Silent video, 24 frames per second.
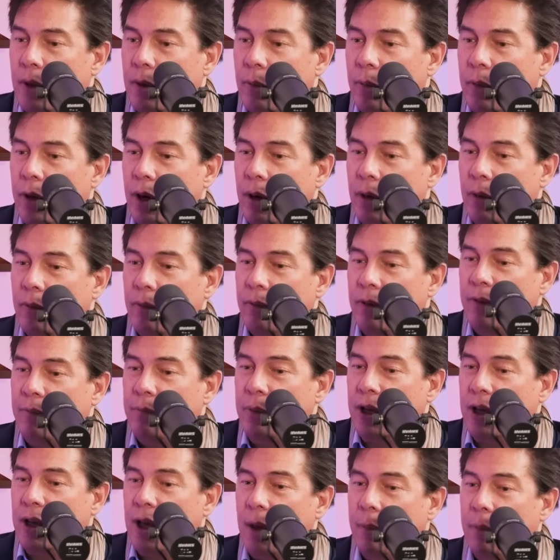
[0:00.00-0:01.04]
where we've
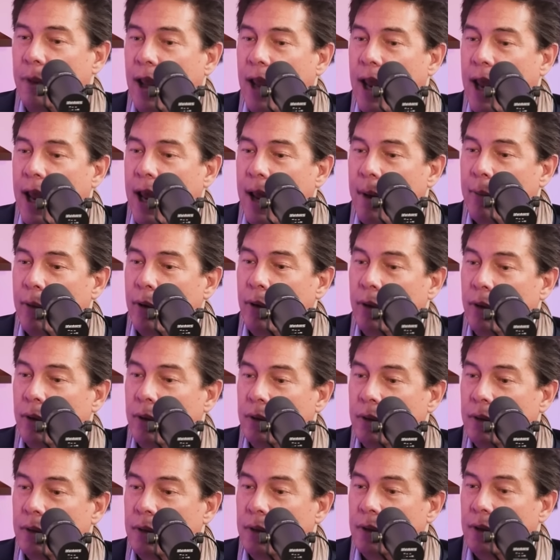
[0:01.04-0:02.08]
become the hammer
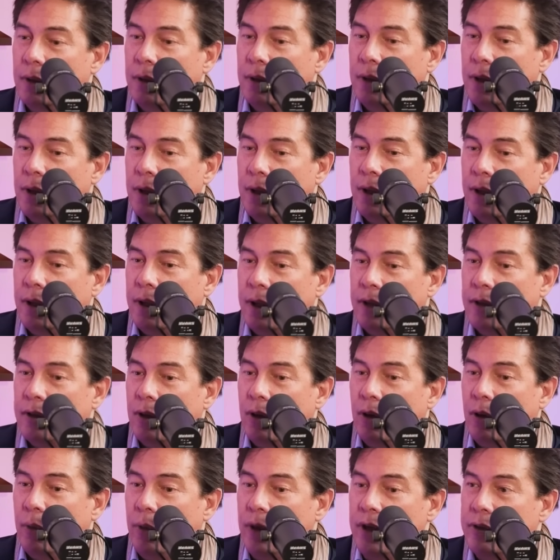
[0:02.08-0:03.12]
that's
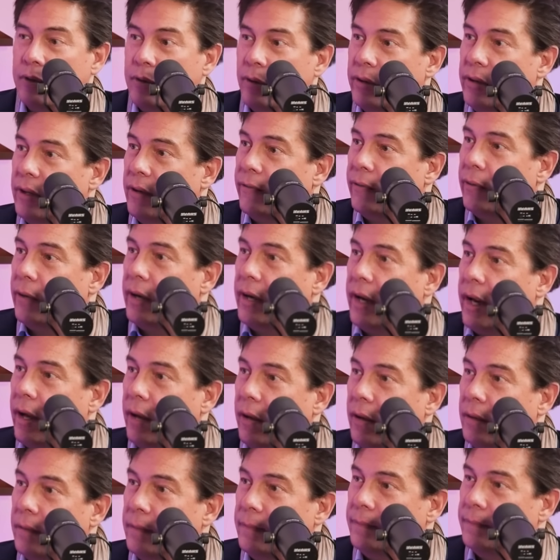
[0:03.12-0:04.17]
always searching for a
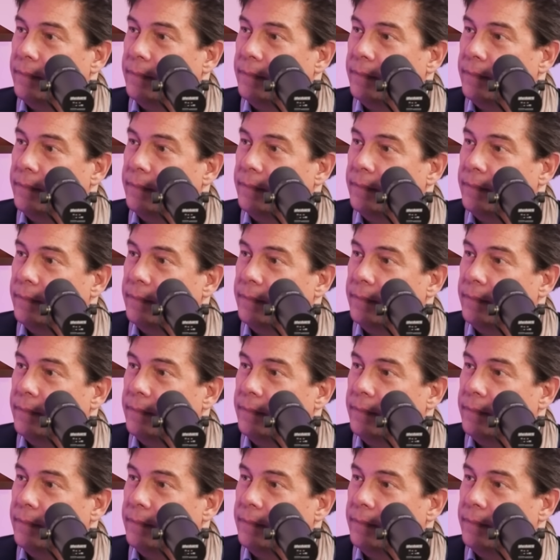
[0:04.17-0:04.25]
nail.